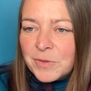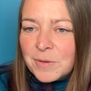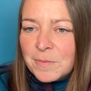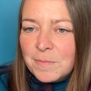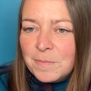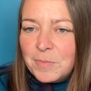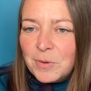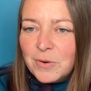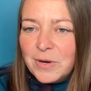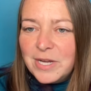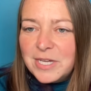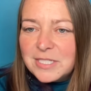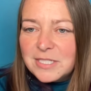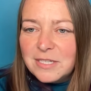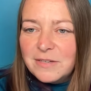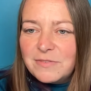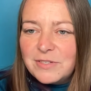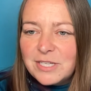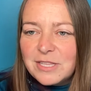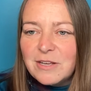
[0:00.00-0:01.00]
boys
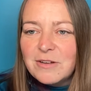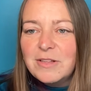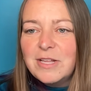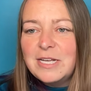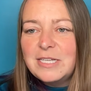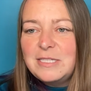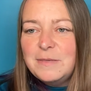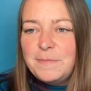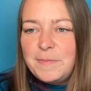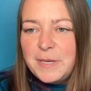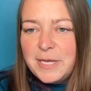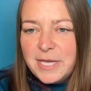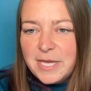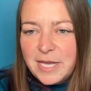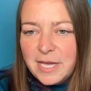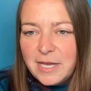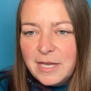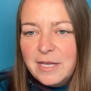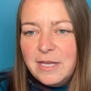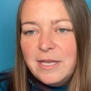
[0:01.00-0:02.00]
lifting their leg to
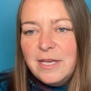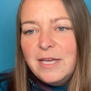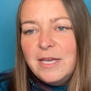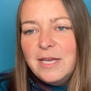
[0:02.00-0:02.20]
pee?